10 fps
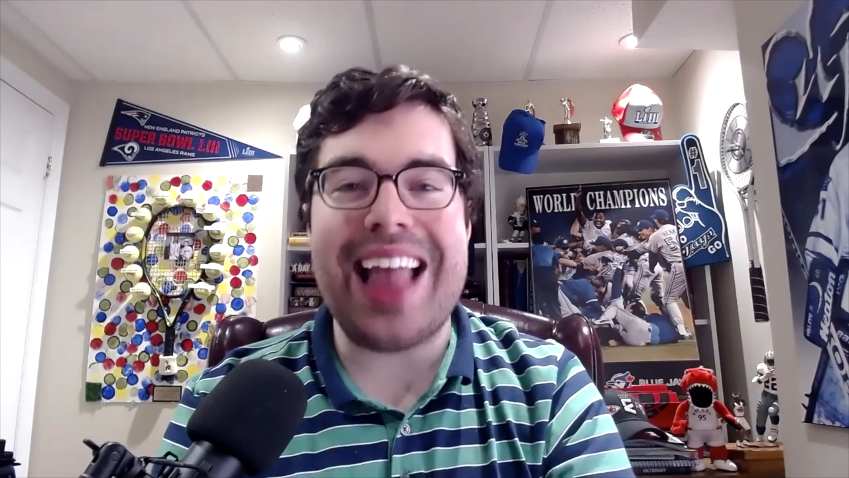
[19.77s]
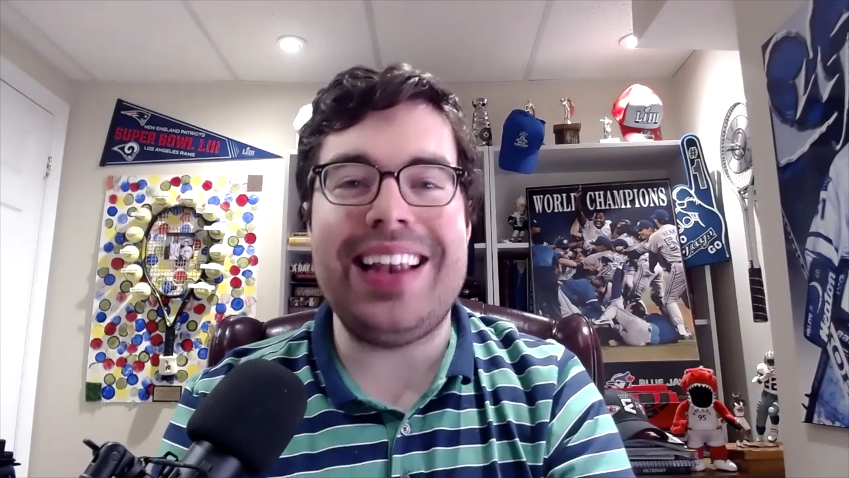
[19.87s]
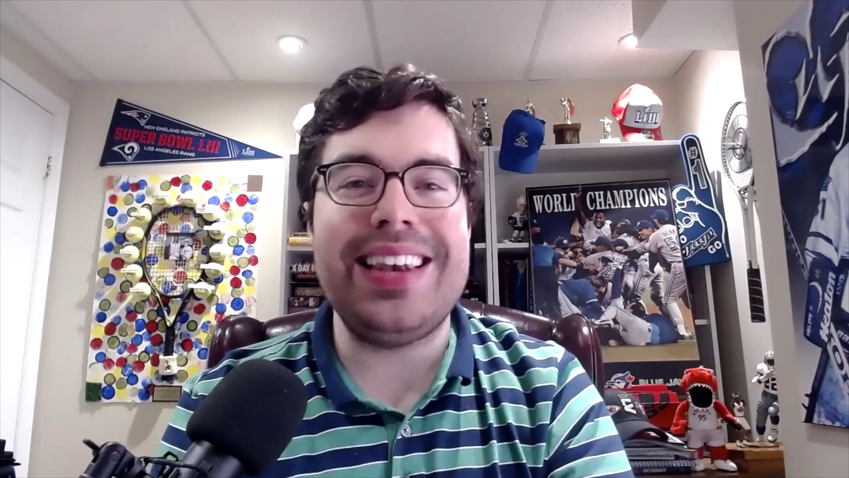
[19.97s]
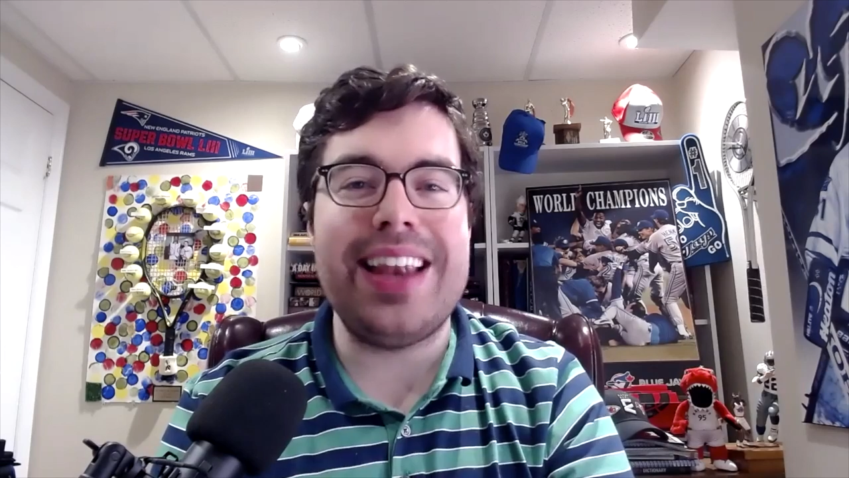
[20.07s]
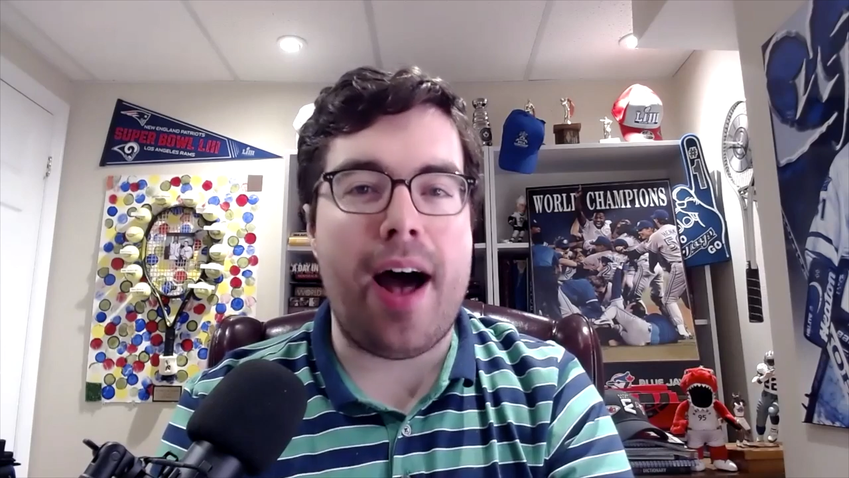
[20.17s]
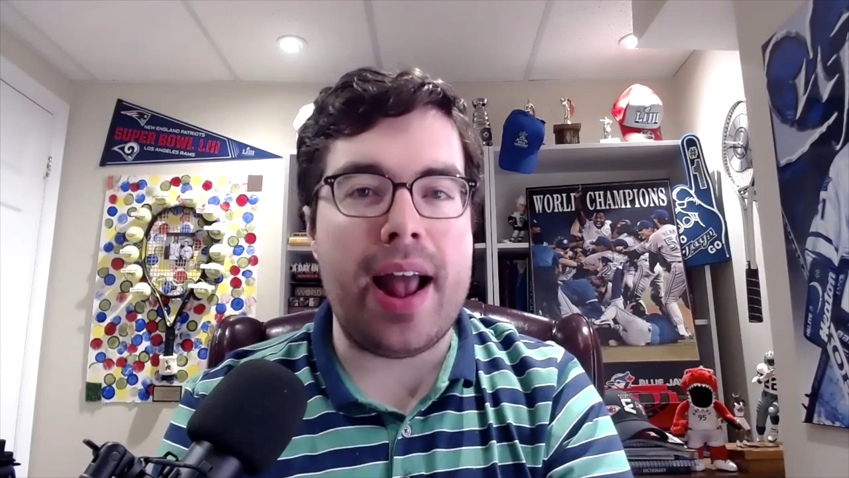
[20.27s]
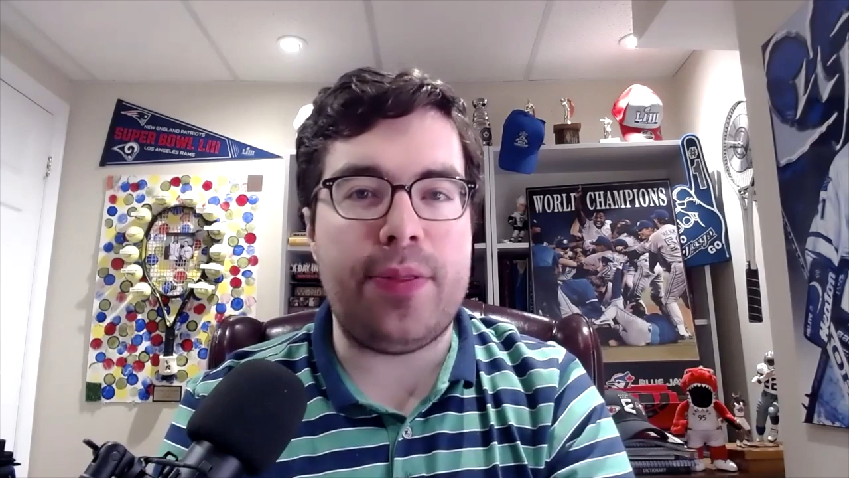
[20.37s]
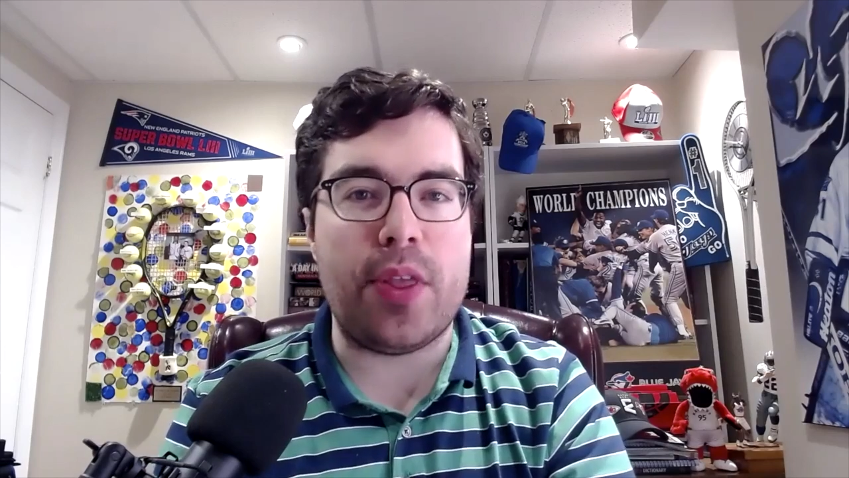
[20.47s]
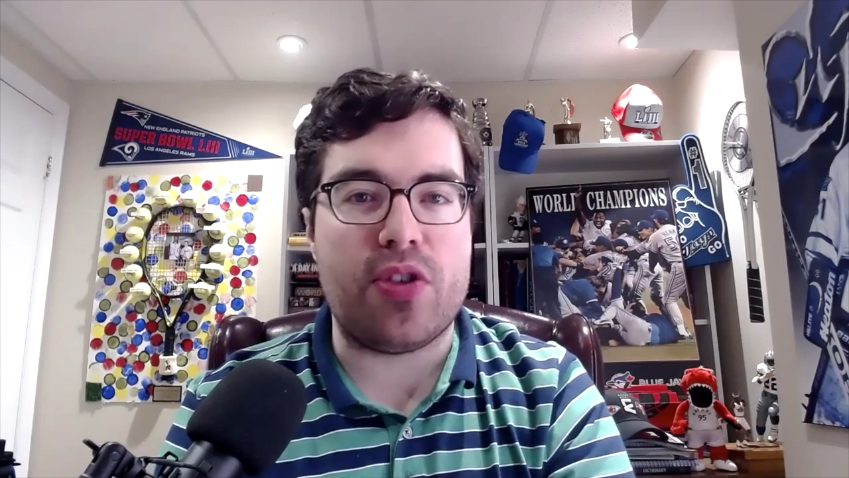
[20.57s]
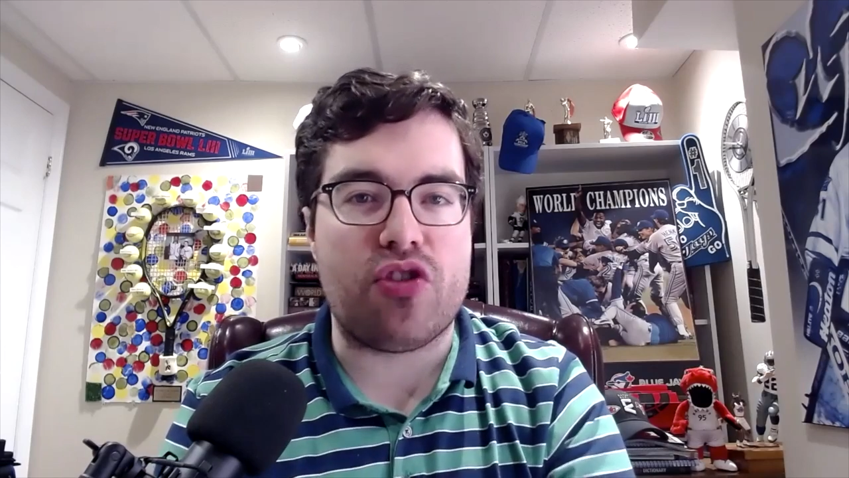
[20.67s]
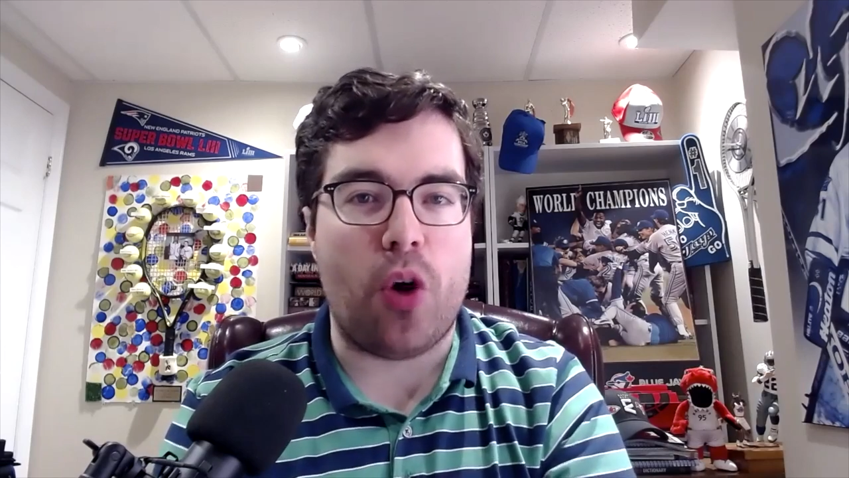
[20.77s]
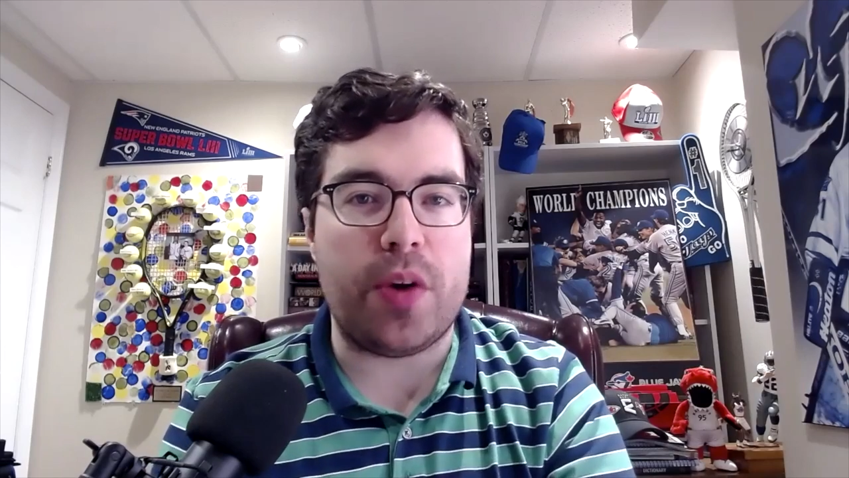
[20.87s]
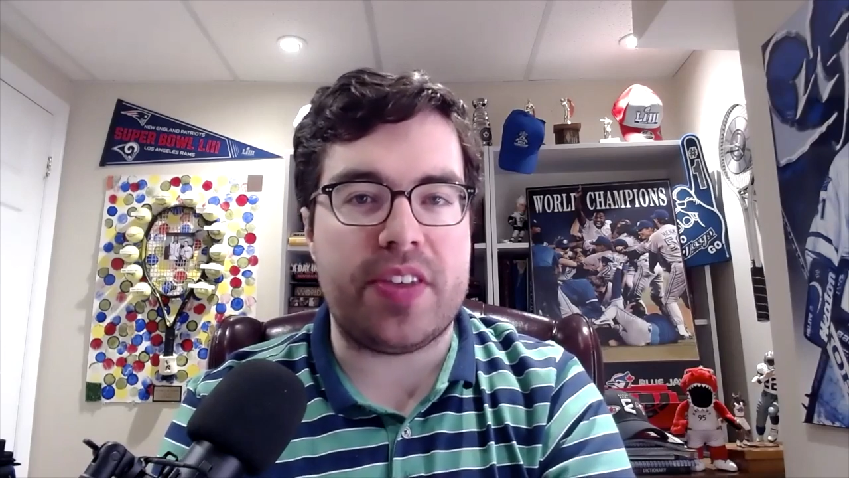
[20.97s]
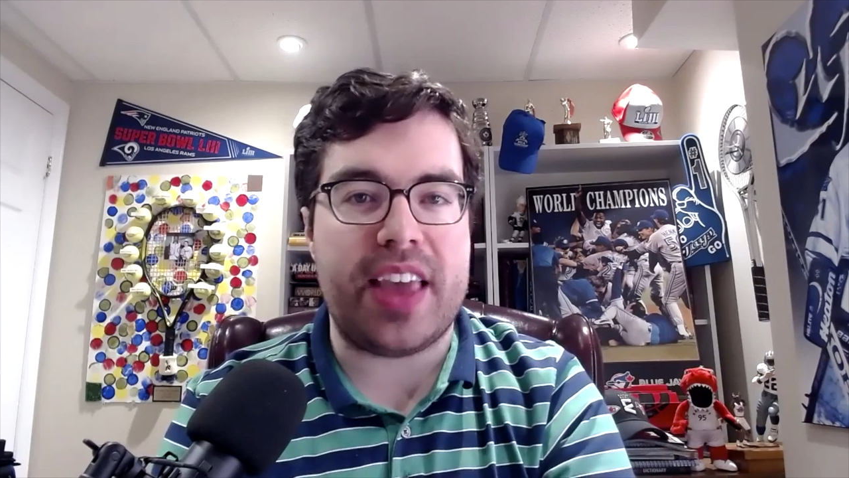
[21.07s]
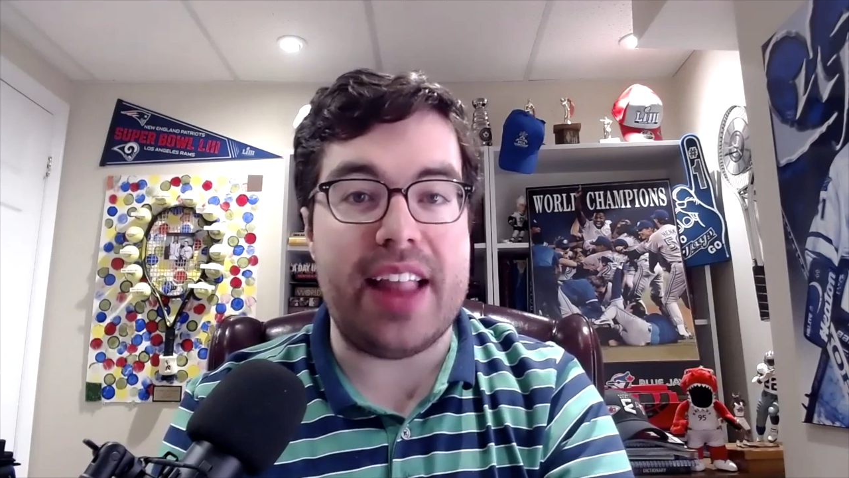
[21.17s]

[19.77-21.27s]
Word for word: and ninth in strokes